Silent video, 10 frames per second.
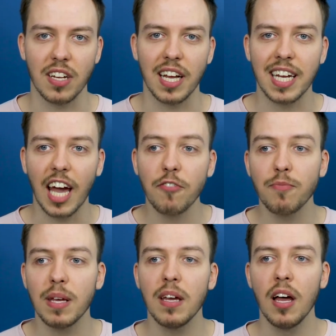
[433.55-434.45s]
It gave
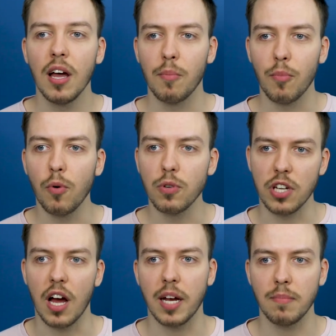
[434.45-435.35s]
me more
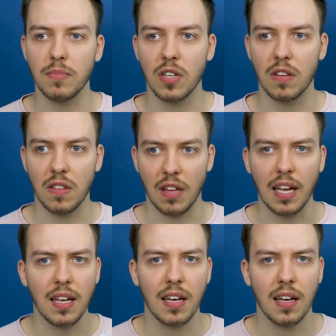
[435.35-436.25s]
time to
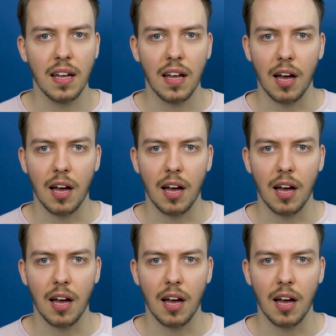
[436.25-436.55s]
think